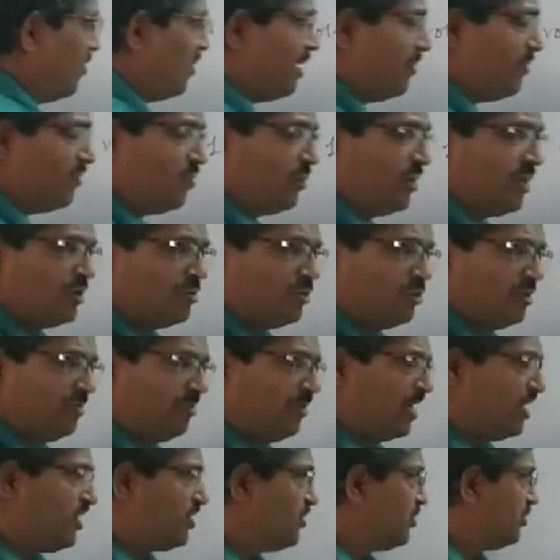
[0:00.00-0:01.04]
I am going to
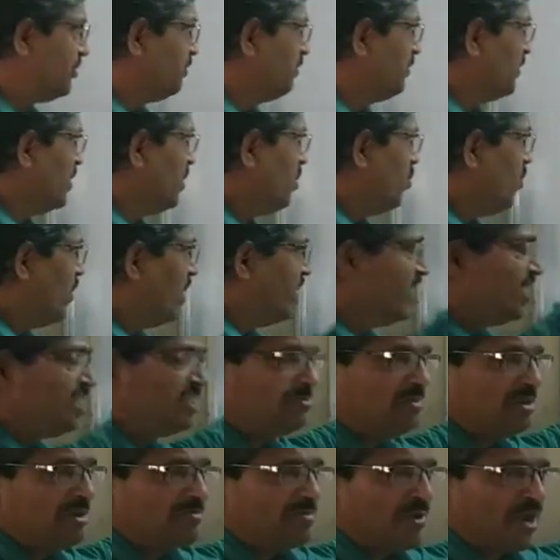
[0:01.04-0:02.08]
repeat. What is
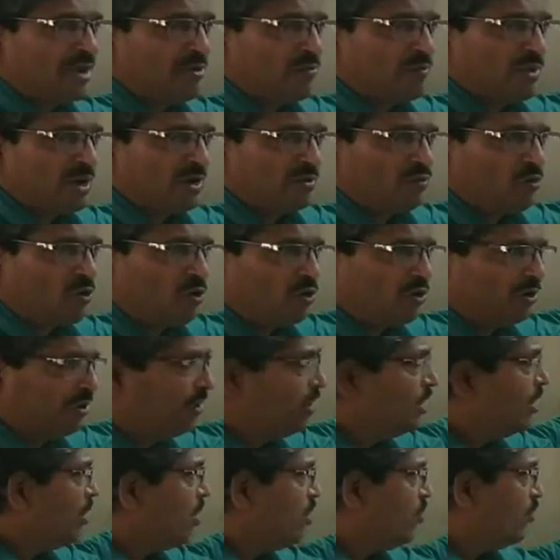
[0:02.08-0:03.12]
meant by 1
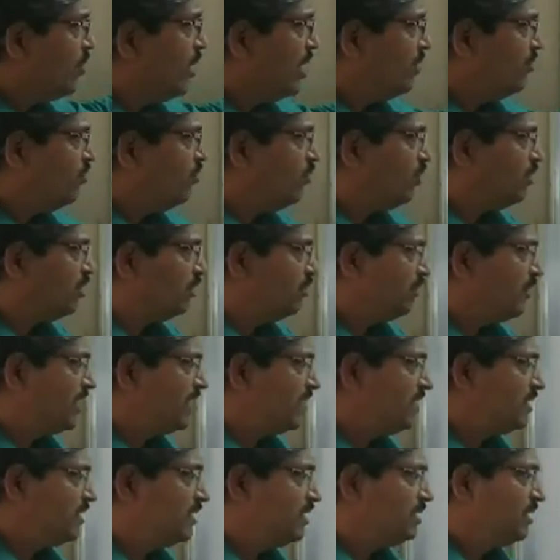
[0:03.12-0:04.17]
volt? 1 volt
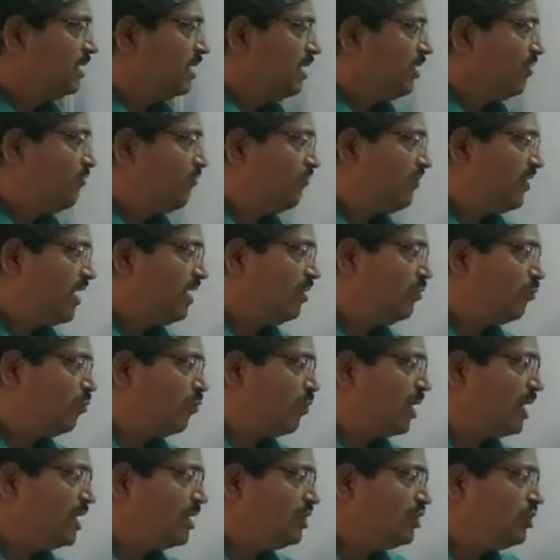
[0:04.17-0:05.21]
means when
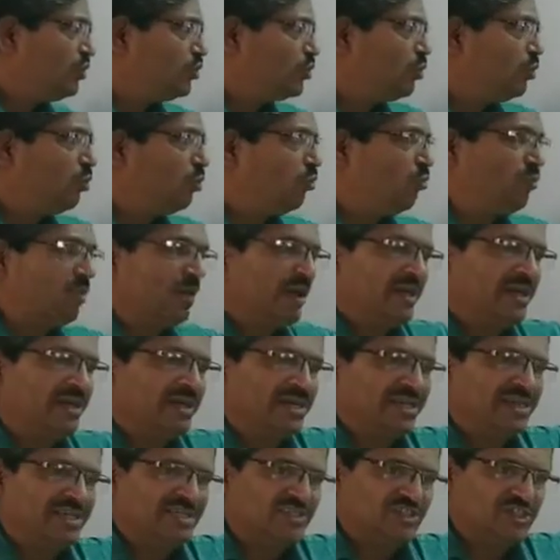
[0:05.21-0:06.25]
1 joule
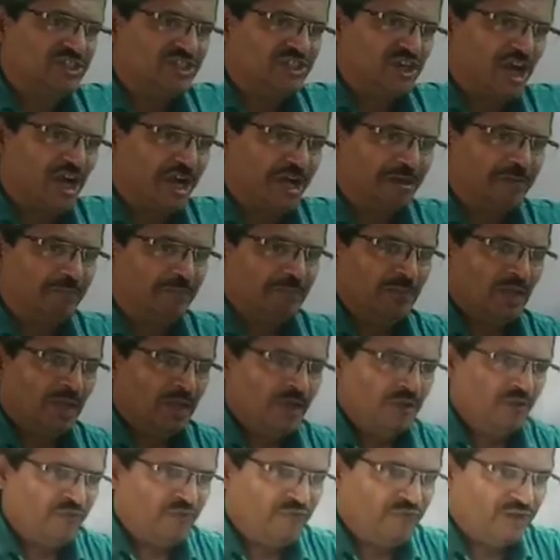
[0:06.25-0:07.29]
work is done.
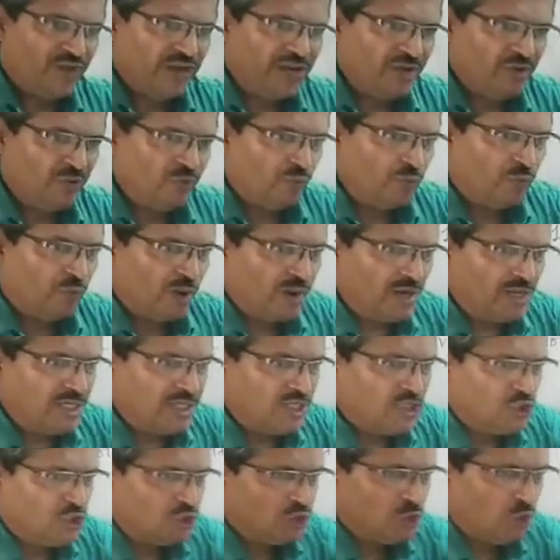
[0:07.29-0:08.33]
When
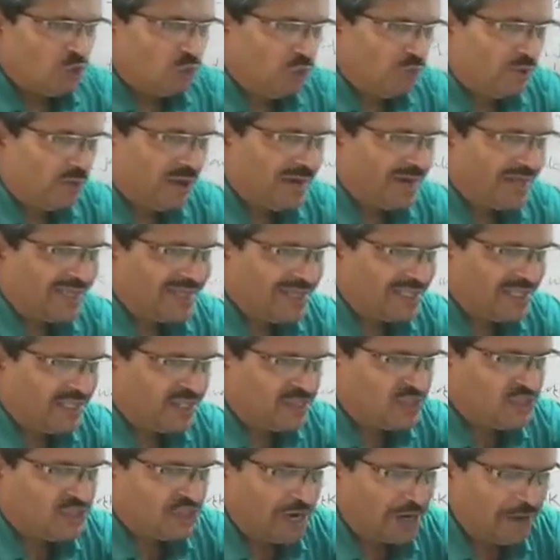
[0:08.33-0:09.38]
1 joule work
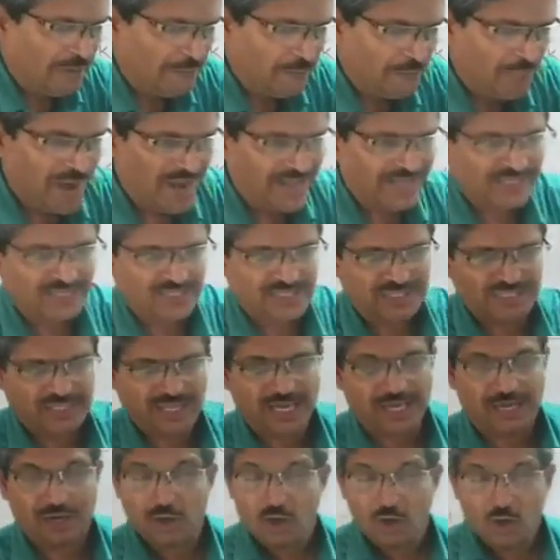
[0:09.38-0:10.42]
is done by
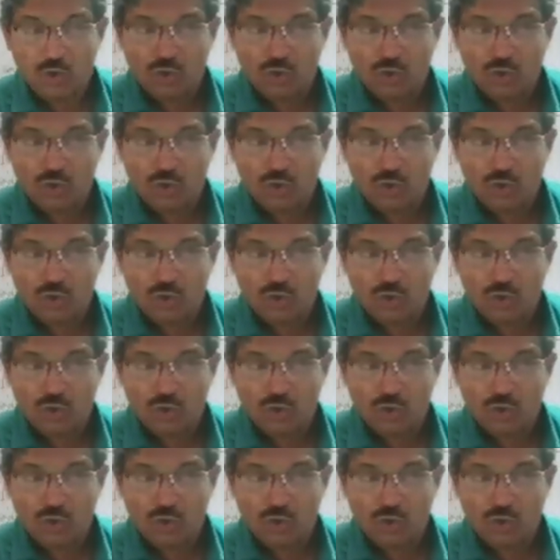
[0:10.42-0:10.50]
cell.